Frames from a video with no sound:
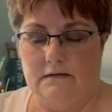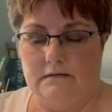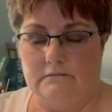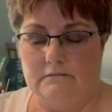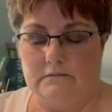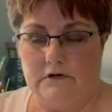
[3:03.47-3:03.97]

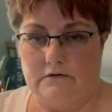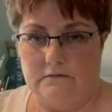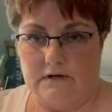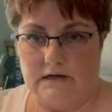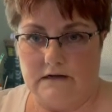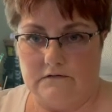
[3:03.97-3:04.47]

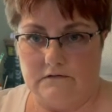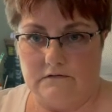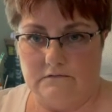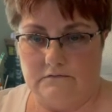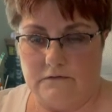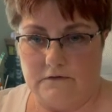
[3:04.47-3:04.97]
rotary cutter,
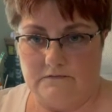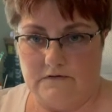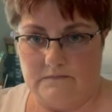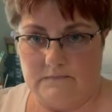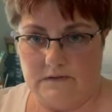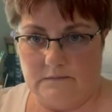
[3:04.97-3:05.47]

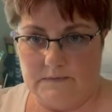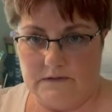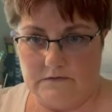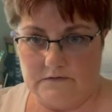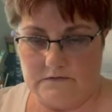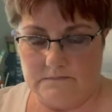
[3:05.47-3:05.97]
45
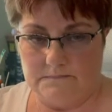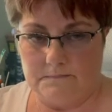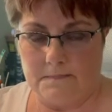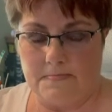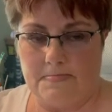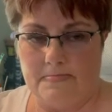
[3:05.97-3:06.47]
millimeters.
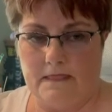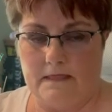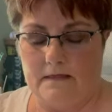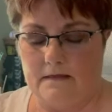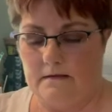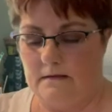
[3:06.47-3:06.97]

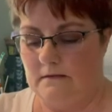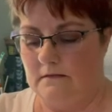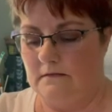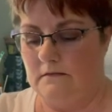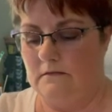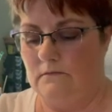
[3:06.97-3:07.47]

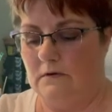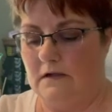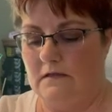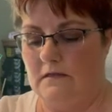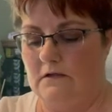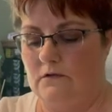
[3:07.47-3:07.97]
The
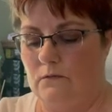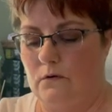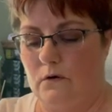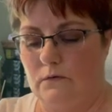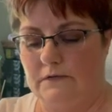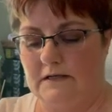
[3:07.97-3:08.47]
way that you
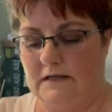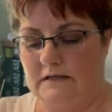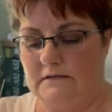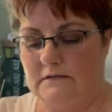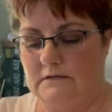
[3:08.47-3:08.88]
hold it